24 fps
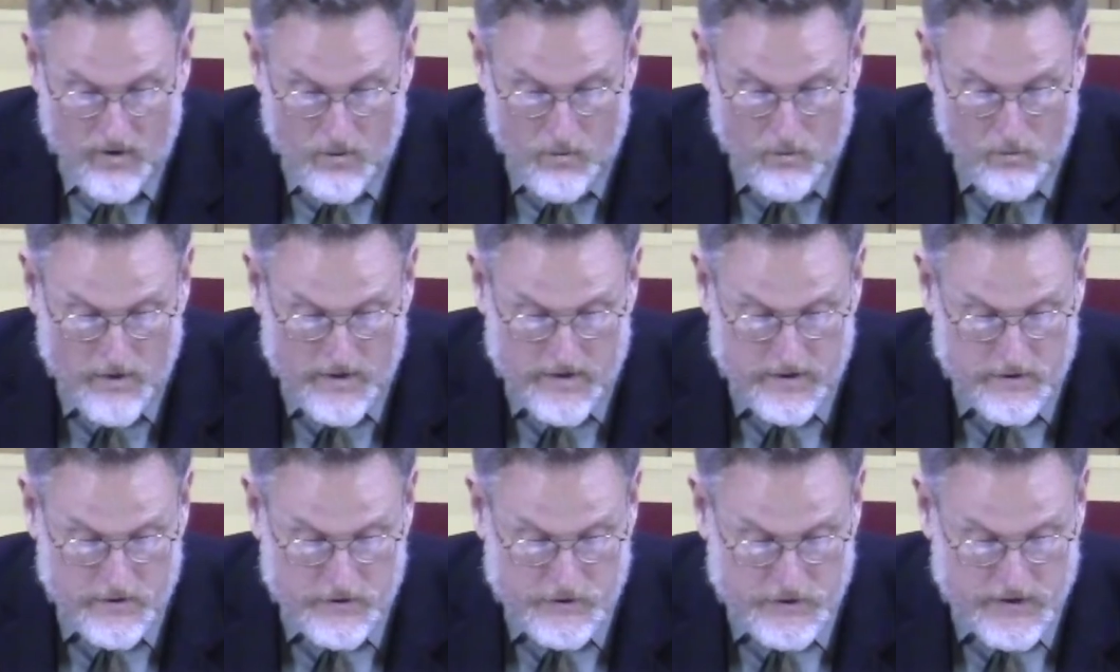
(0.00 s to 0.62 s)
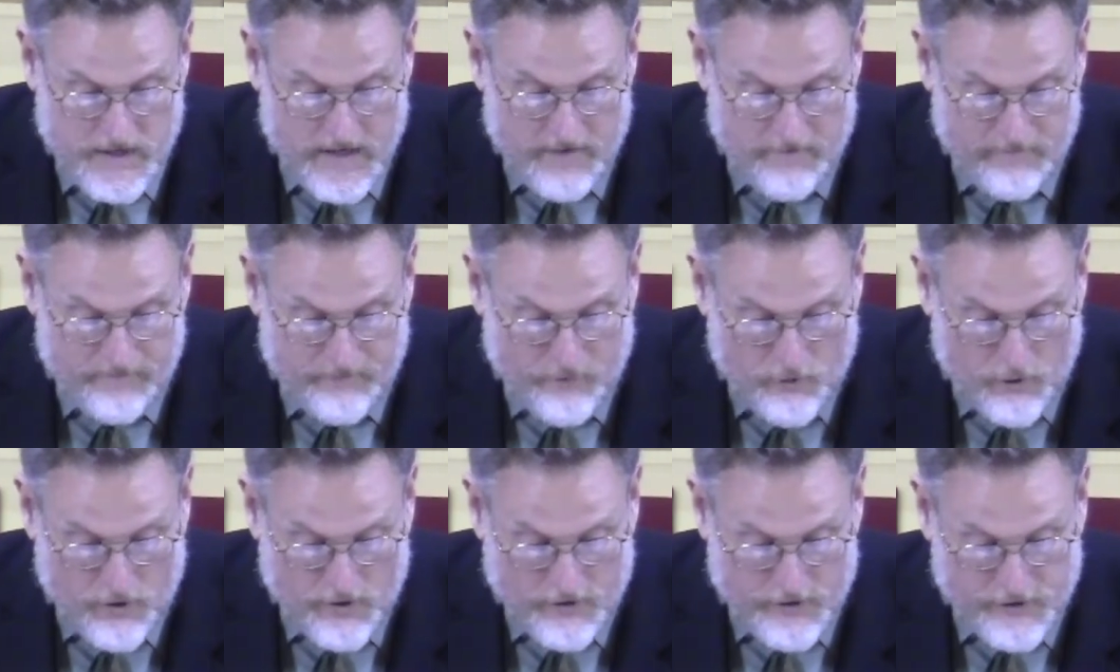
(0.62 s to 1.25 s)
when you send
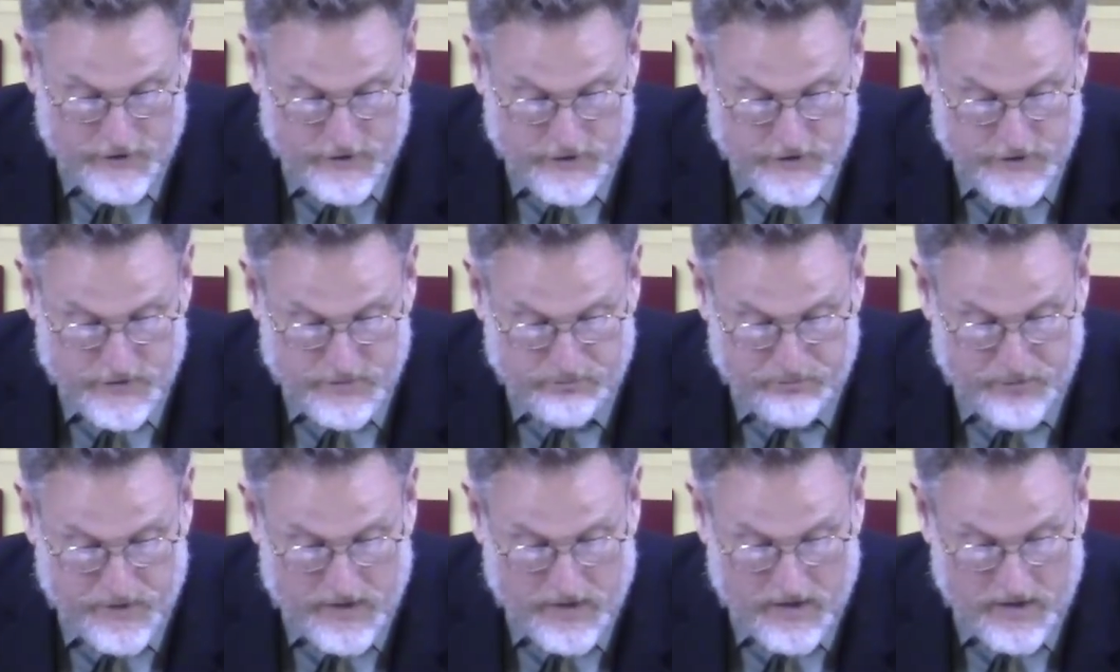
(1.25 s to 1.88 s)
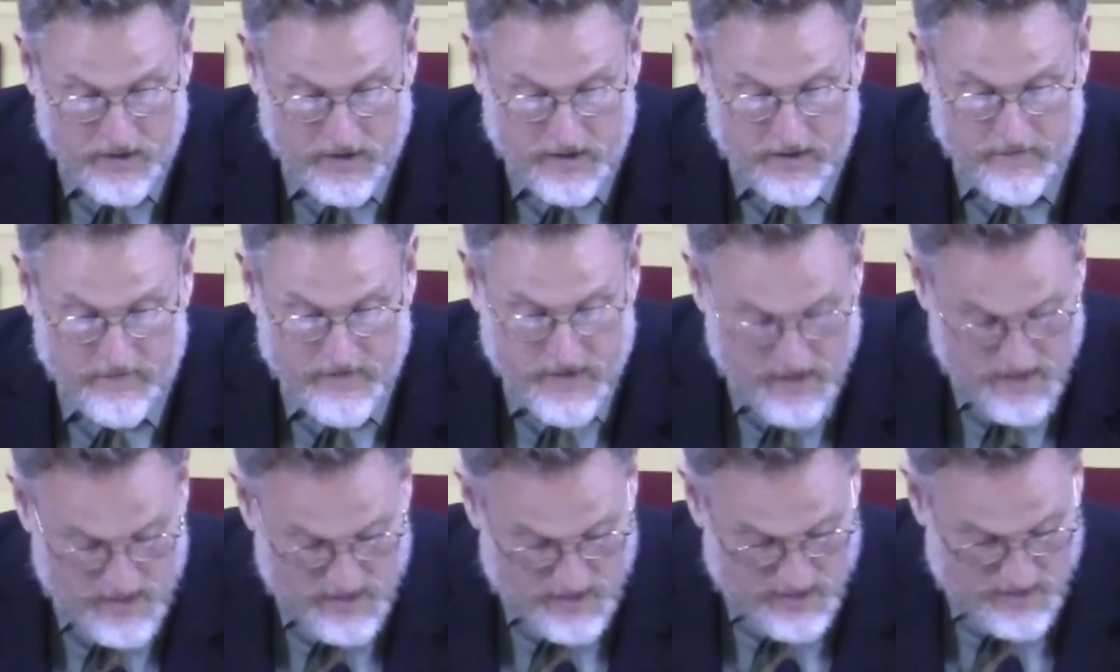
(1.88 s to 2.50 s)
forth your spirit,
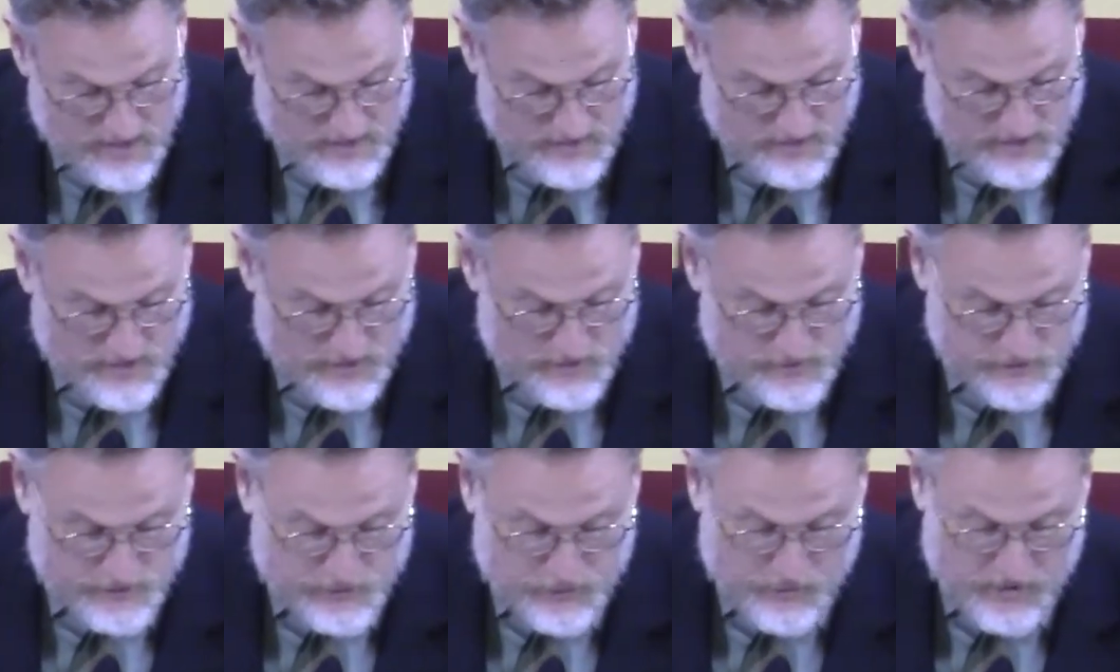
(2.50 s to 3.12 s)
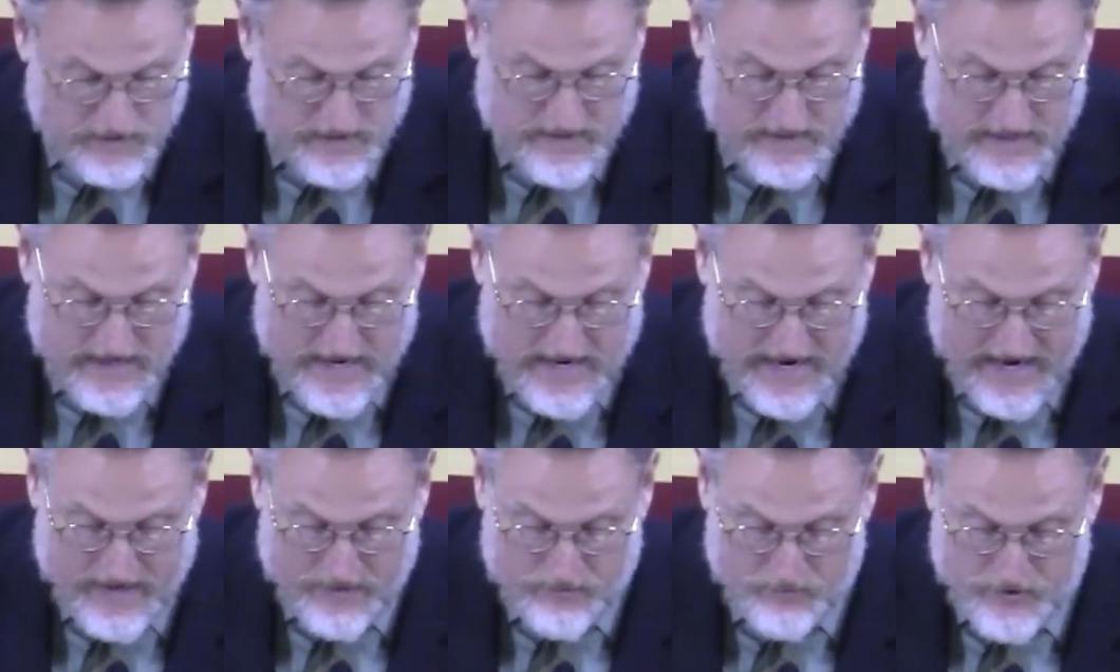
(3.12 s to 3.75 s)
no,
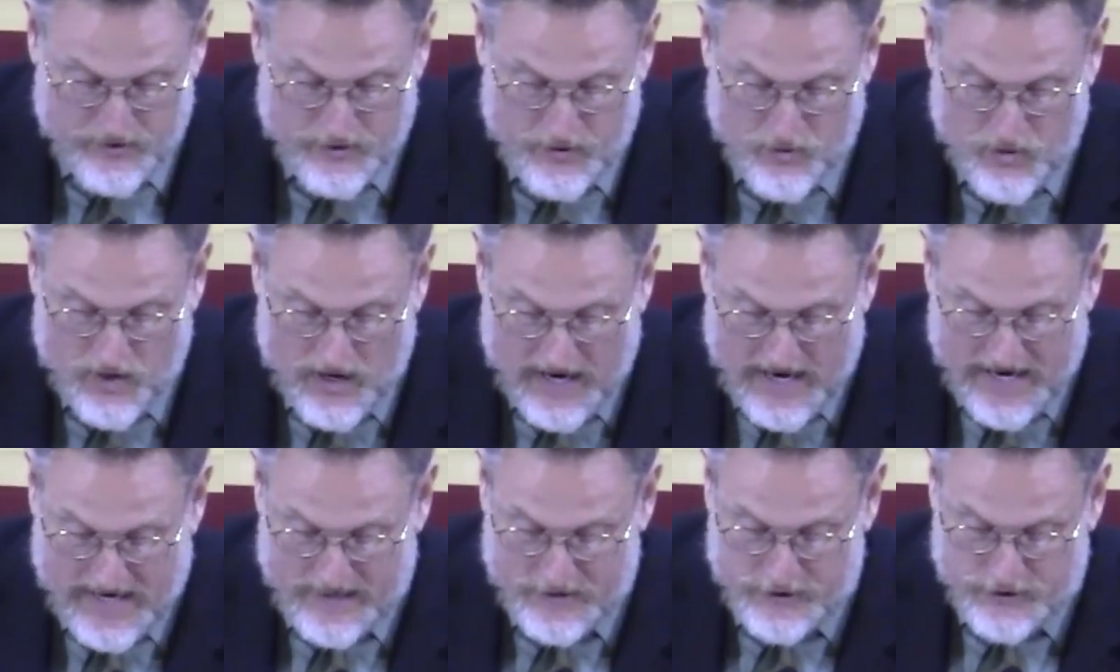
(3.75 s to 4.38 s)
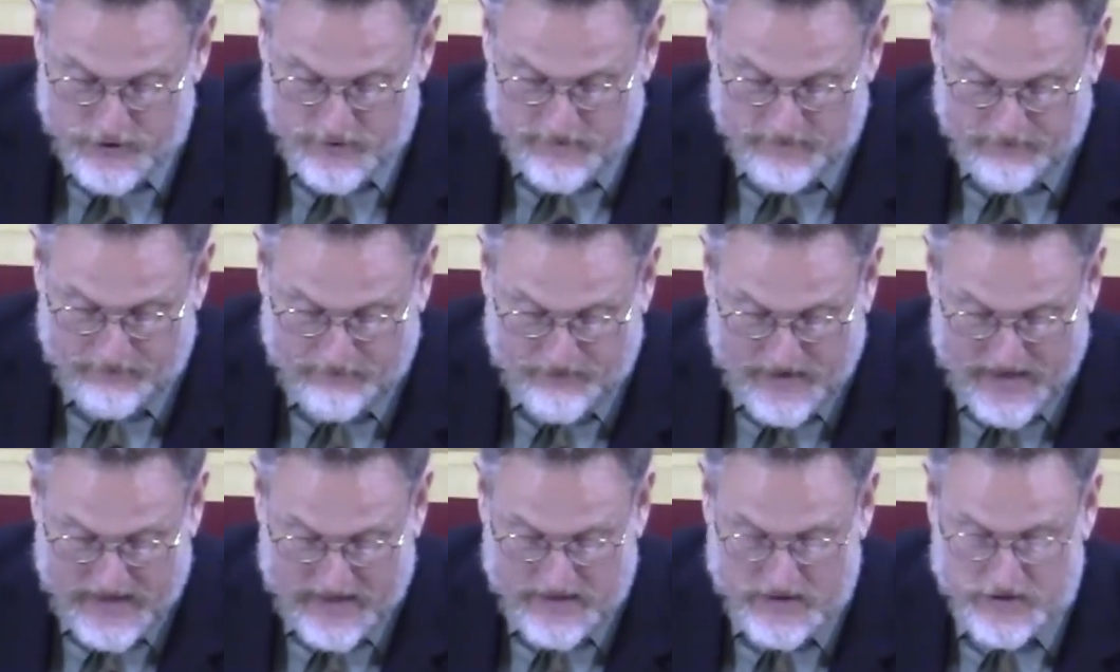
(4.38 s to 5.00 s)
29, when you hide your
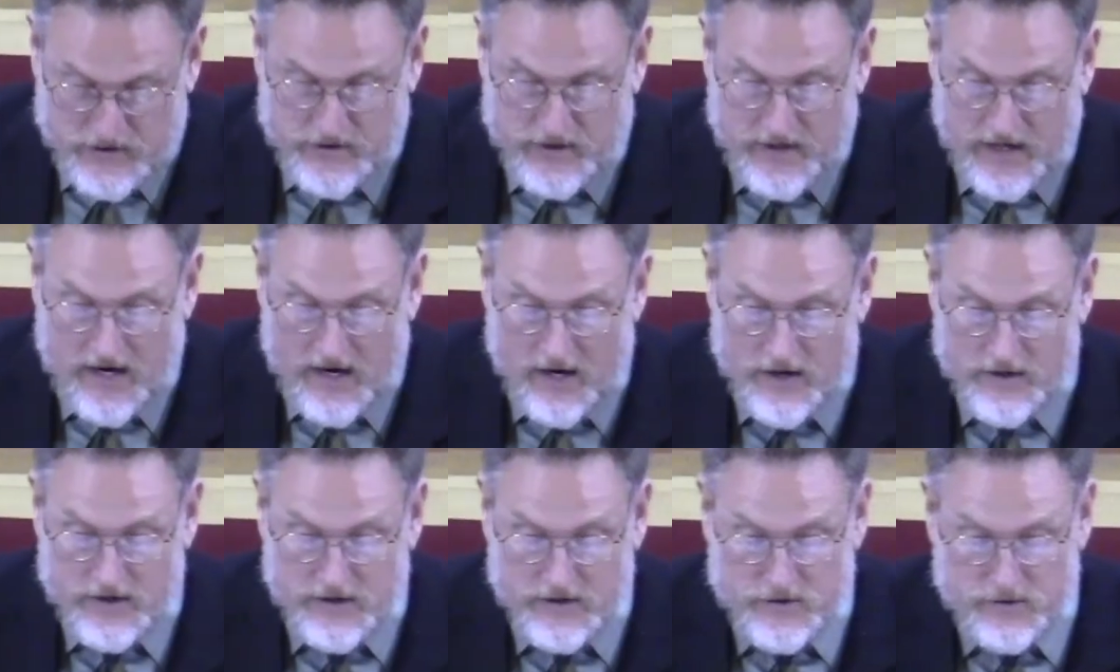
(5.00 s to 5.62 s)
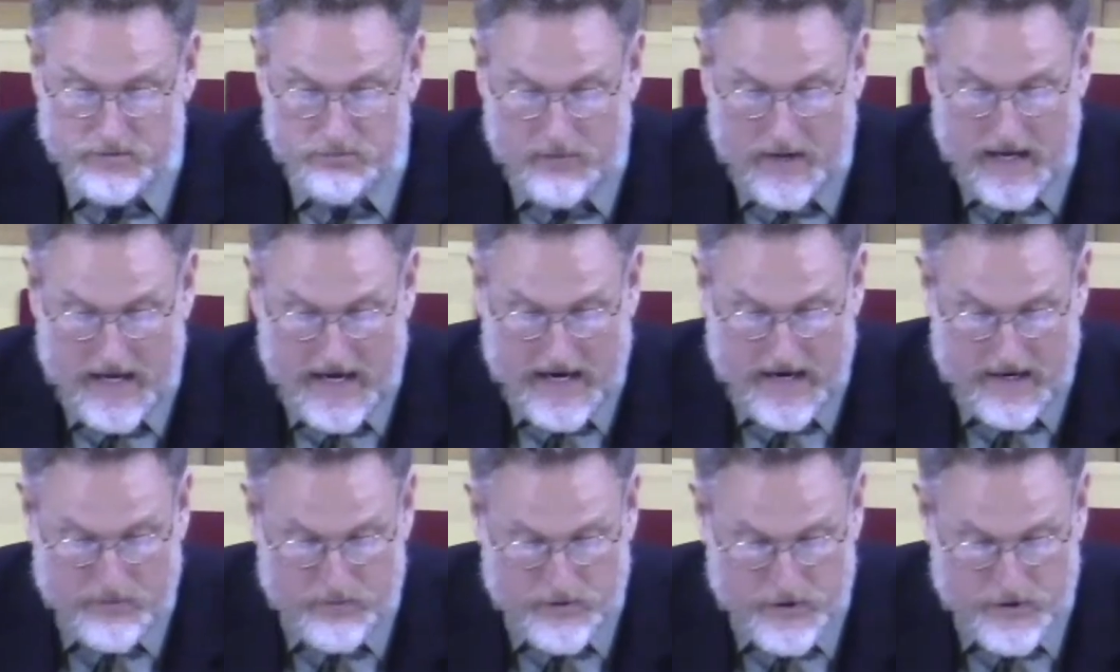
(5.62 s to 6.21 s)
face, they are dismayed.